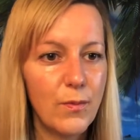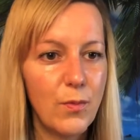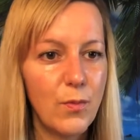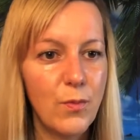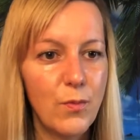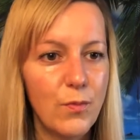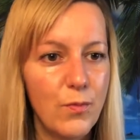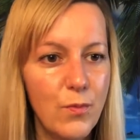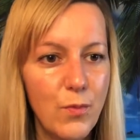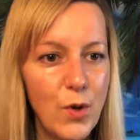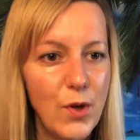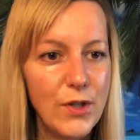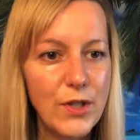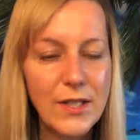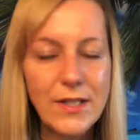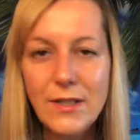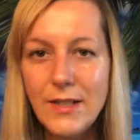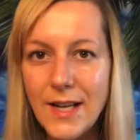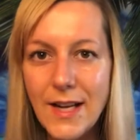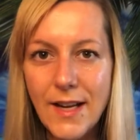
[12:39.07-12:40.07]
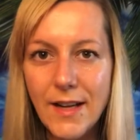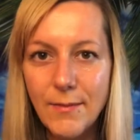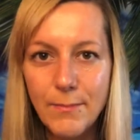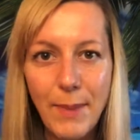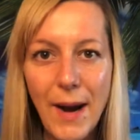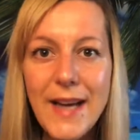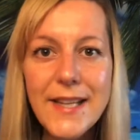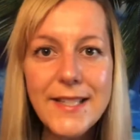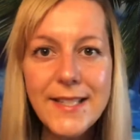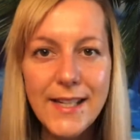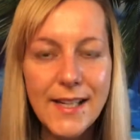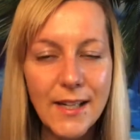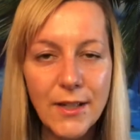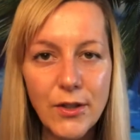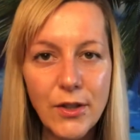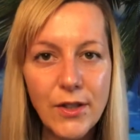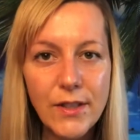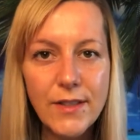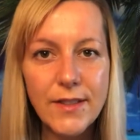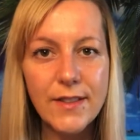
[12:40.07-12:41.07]
were just
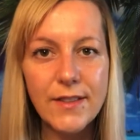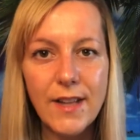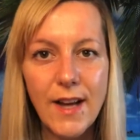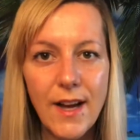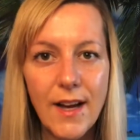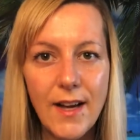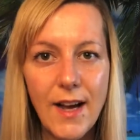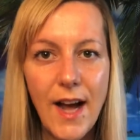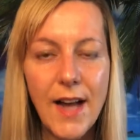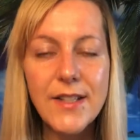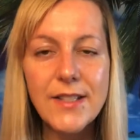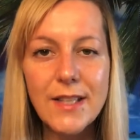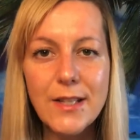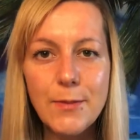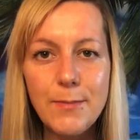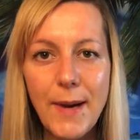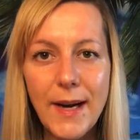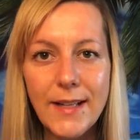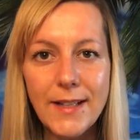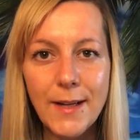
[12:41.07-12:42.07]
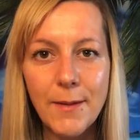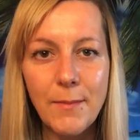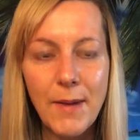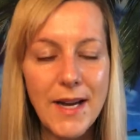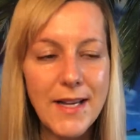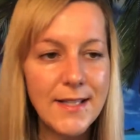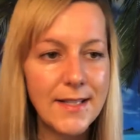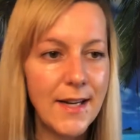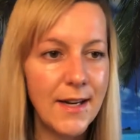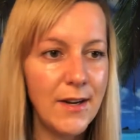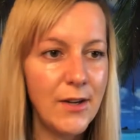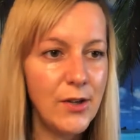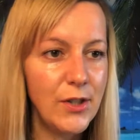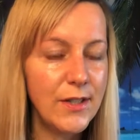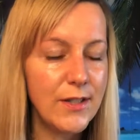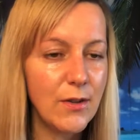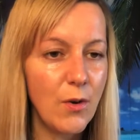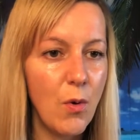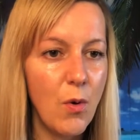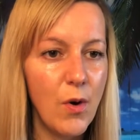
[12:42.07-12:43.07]
bystanders, unsuspecting
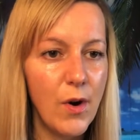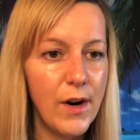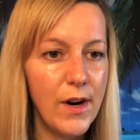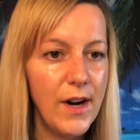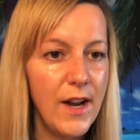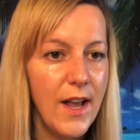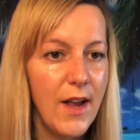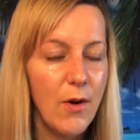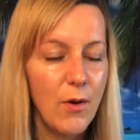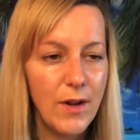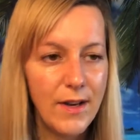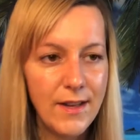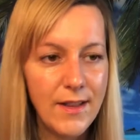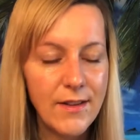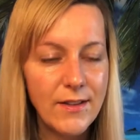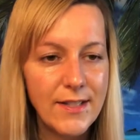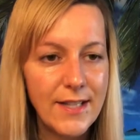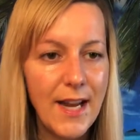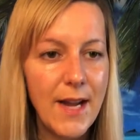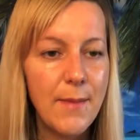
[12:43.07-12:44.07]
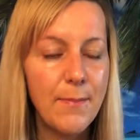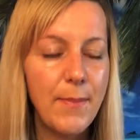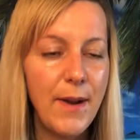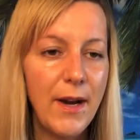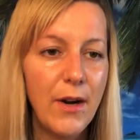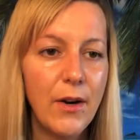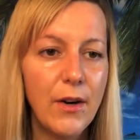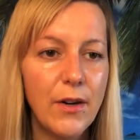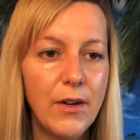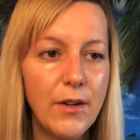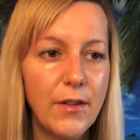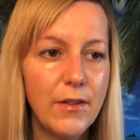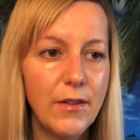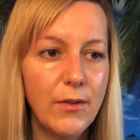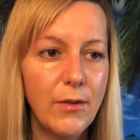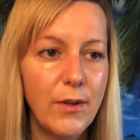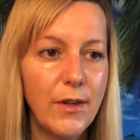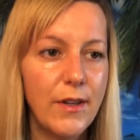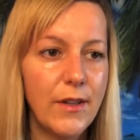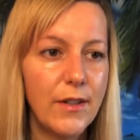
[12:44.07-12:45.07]
bystanders, or in the same
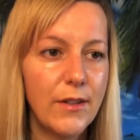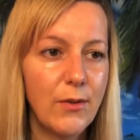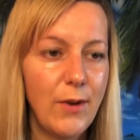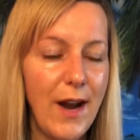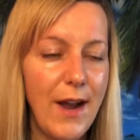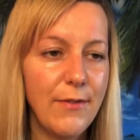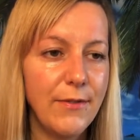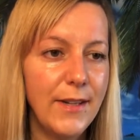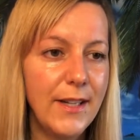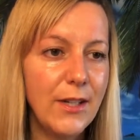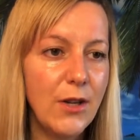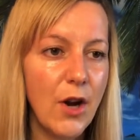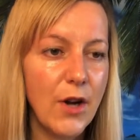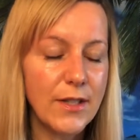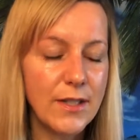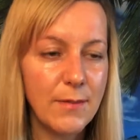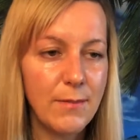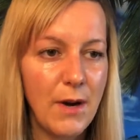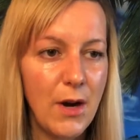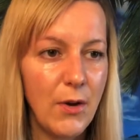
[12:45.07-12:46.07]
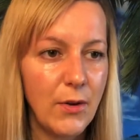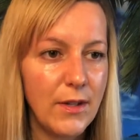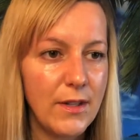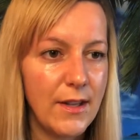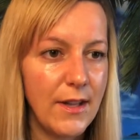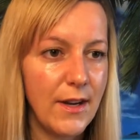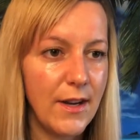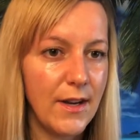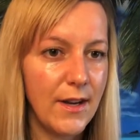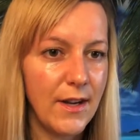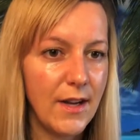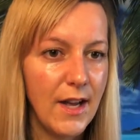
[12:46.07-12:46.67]
paragraph he talks about the